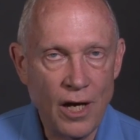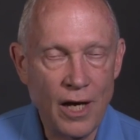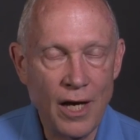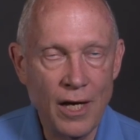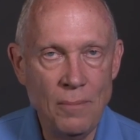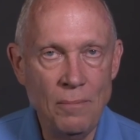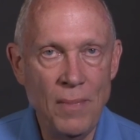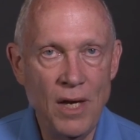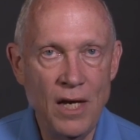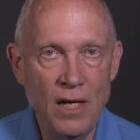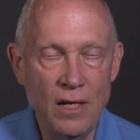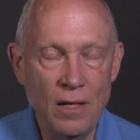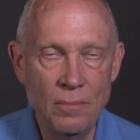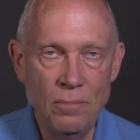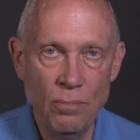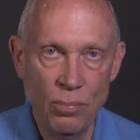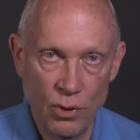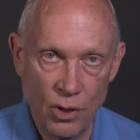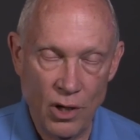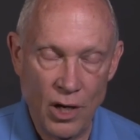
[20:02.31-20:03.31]
I made a
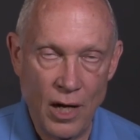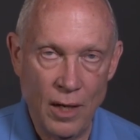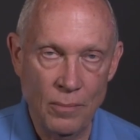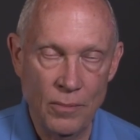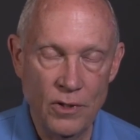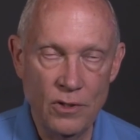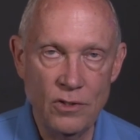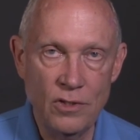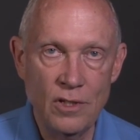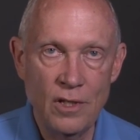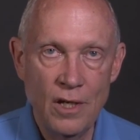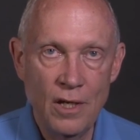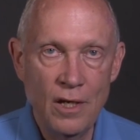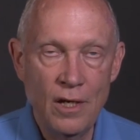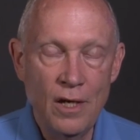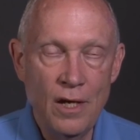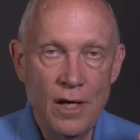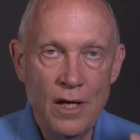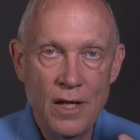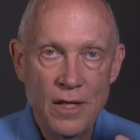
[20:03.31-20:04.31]
promise
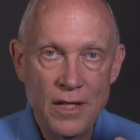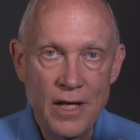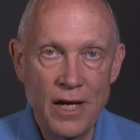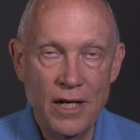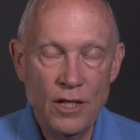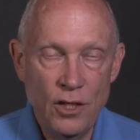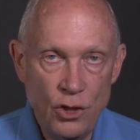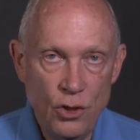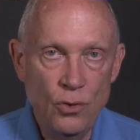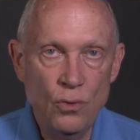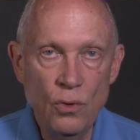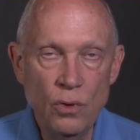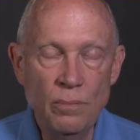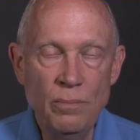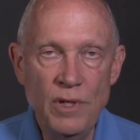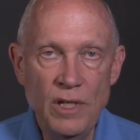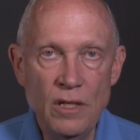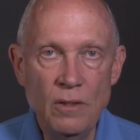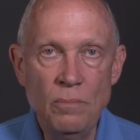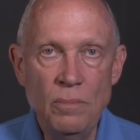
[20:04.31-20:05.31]
that you will
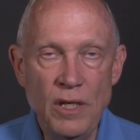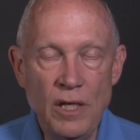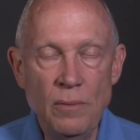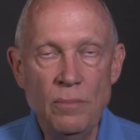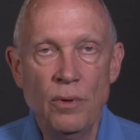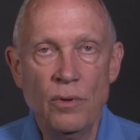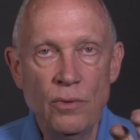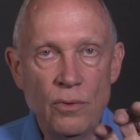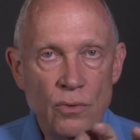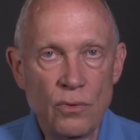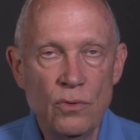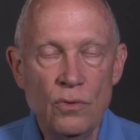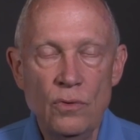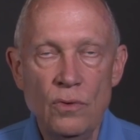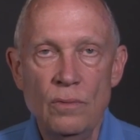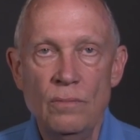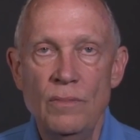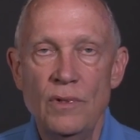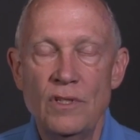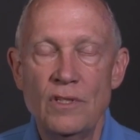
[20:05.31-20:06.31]
be the people through
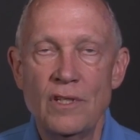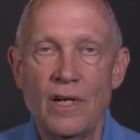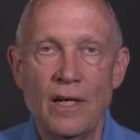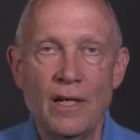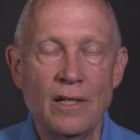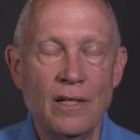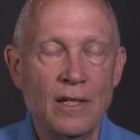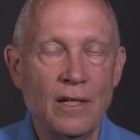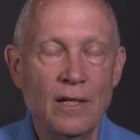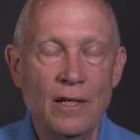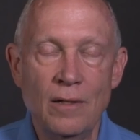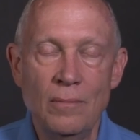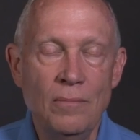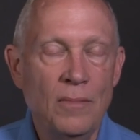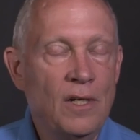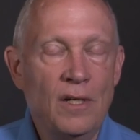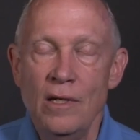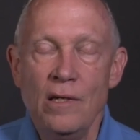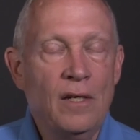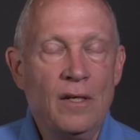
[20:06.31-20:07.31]
whom Messiah come,
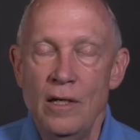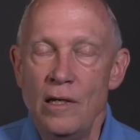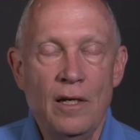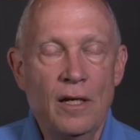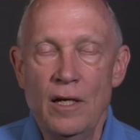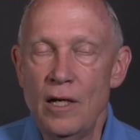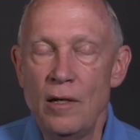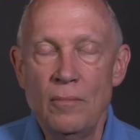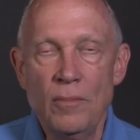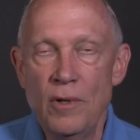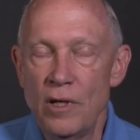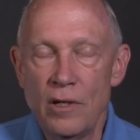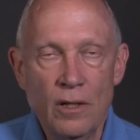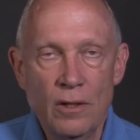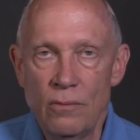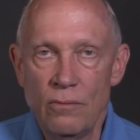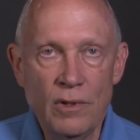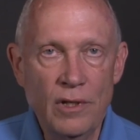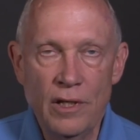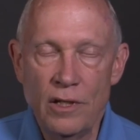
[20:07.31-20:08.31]
and I'm not
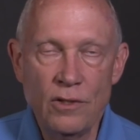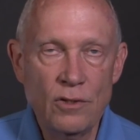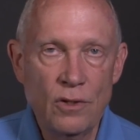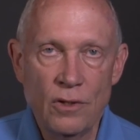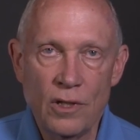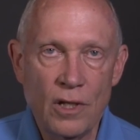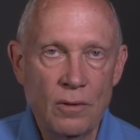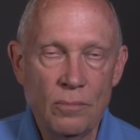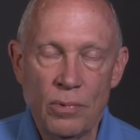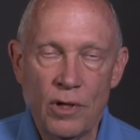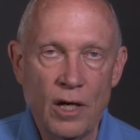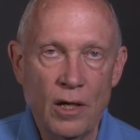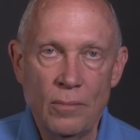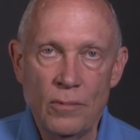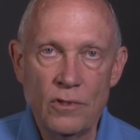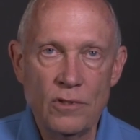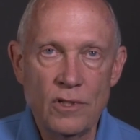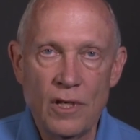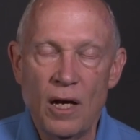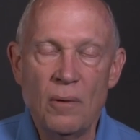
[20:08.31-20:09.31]
going to relent on that
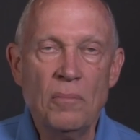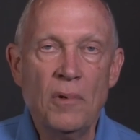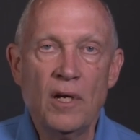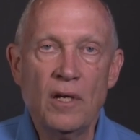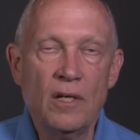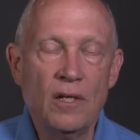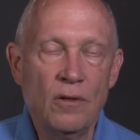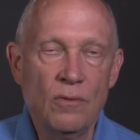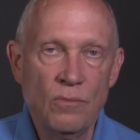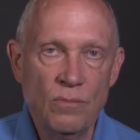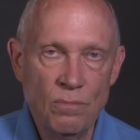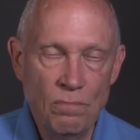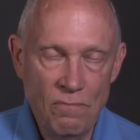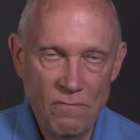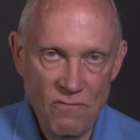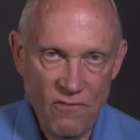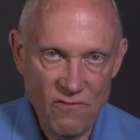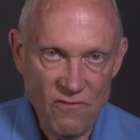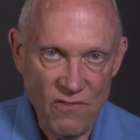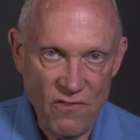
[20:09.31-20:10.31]
promise. I'm not going to
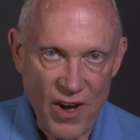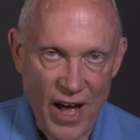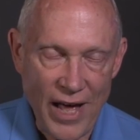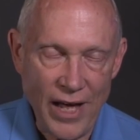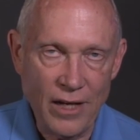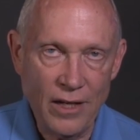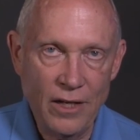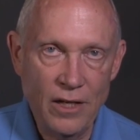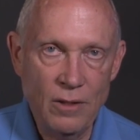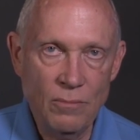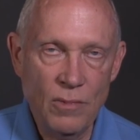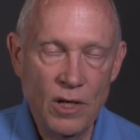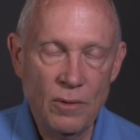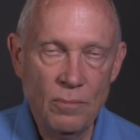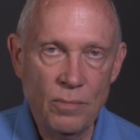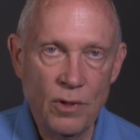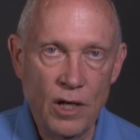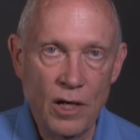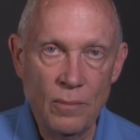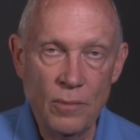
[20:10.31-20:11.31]
violate my
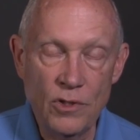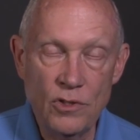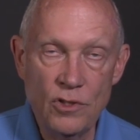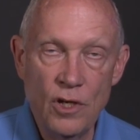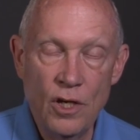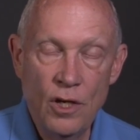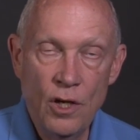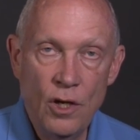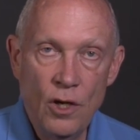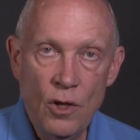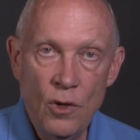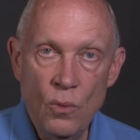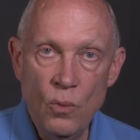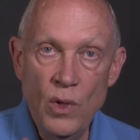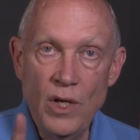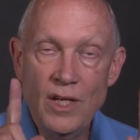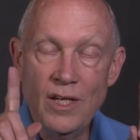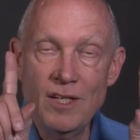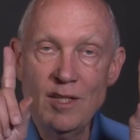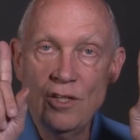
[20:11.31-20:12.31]
promise.
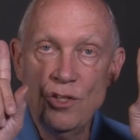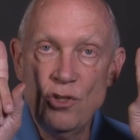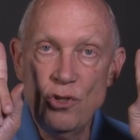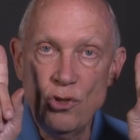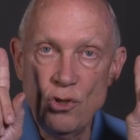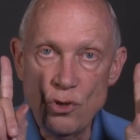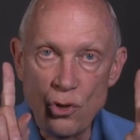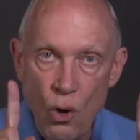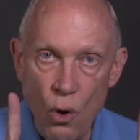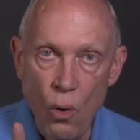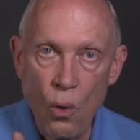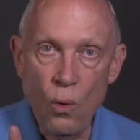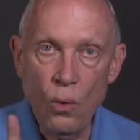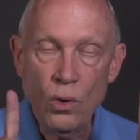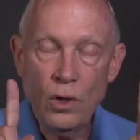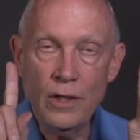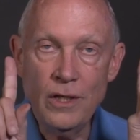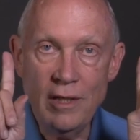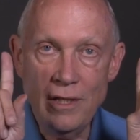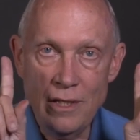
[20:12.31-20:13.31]
We can
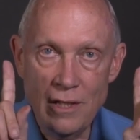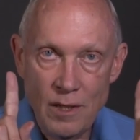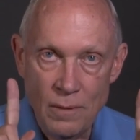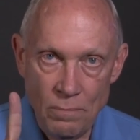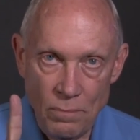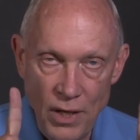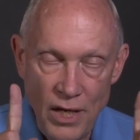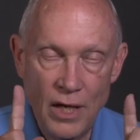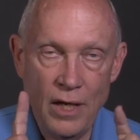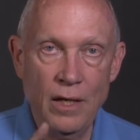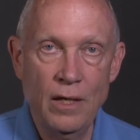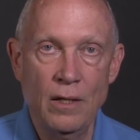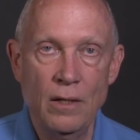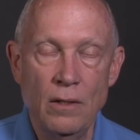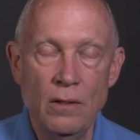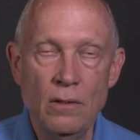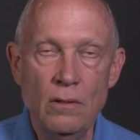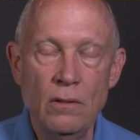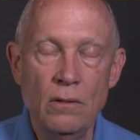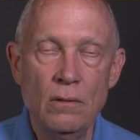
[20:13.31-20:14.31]
totally
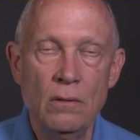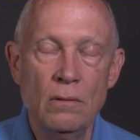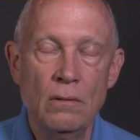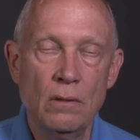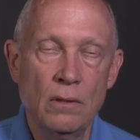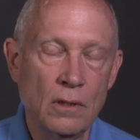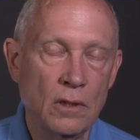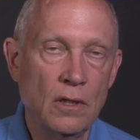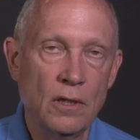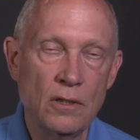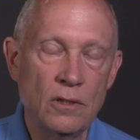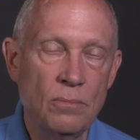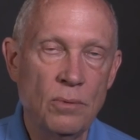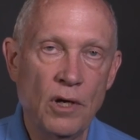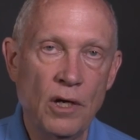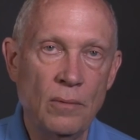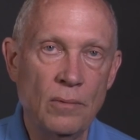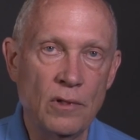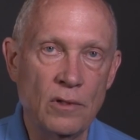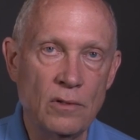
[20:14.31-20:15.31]
depend on God's
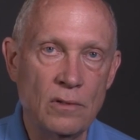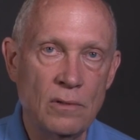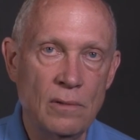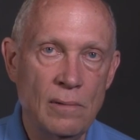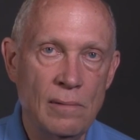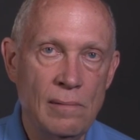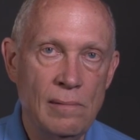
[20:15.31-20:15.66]
promise.